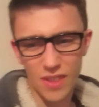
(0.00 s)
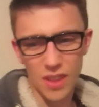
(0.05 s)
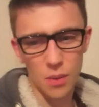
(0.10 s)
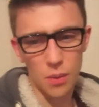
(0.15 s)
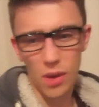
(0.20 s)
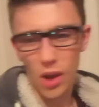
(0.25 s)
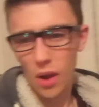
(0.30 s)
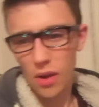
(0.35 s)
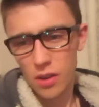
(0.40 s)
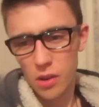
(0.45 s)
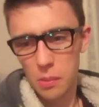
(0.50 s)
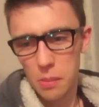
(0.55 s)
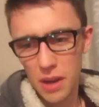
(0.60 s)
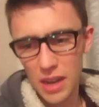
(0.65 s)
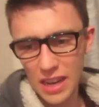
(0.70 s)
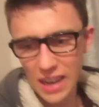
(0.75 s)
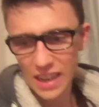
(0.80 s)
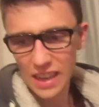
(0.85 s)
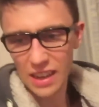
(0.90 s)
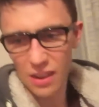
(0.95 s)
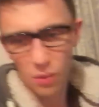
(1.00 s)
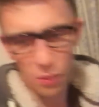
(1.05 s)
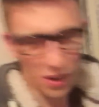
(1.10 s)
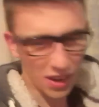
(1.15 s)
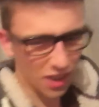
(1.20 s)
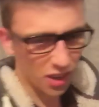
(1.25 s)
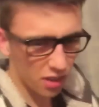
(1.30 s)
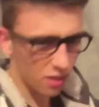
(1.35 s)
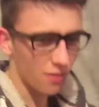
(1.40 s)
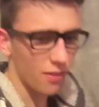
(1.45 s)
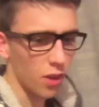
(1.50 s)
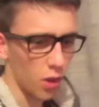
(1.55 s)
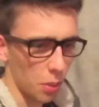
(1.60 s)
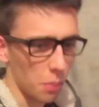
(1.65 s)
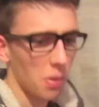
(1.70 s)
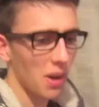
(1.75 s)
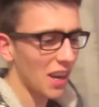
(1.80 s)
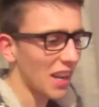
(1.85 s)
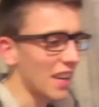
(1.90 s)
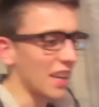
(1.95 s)
We're
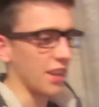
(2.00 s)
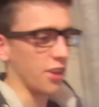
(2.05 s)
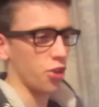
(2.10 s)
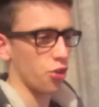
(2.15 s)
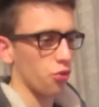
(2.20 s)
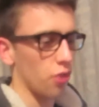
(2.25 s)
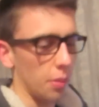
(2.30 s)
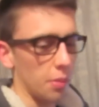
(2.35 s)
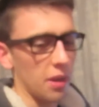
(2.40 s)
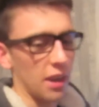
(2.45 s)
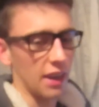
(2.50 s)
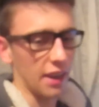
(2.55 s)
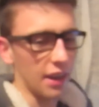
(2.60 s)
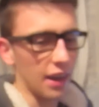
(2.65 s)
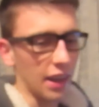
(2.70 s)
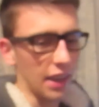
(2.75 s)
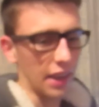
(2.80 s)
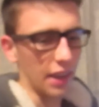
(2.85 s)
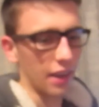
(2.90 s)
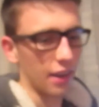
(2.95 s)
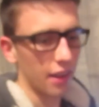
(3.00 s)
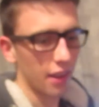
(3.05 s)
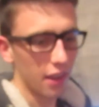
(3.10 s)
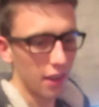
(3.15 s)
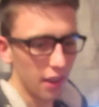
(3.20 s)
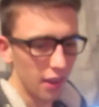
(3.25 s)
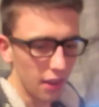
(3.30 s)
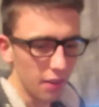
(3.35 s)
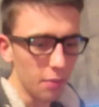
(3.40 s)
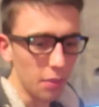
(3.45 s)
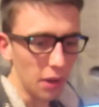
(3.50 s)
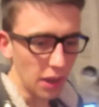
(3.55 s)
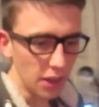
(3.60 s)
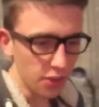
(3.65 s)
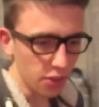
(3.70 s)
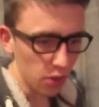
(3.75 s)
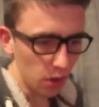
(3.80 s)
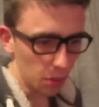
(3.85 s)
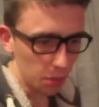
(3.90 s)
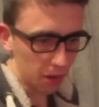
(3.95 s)
completely stripping it clean by
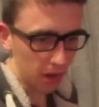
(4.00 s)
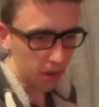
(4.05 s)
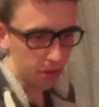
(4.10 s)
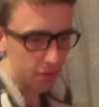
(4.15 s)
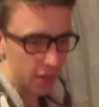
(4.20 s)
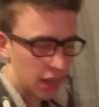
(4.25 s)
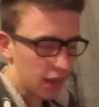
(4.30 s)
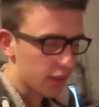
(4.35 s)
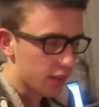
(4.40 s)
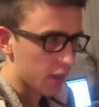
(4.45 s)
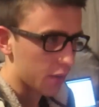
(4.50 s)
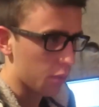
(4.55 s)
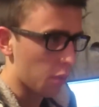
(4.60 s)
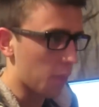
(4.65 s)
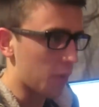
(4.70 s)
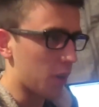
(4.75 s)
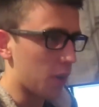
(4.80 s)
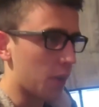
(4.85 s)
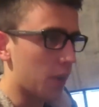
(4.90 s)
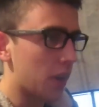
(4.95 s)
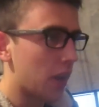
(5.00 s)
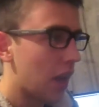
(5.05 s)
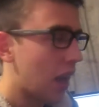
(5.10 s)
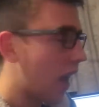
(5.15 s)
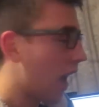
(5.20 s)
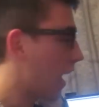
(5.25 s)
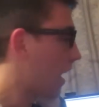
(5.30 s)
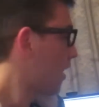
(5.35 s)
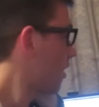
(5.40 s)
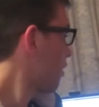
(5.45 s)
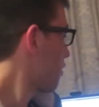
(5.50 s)
installing Windows 10, so that's what we're doing. And in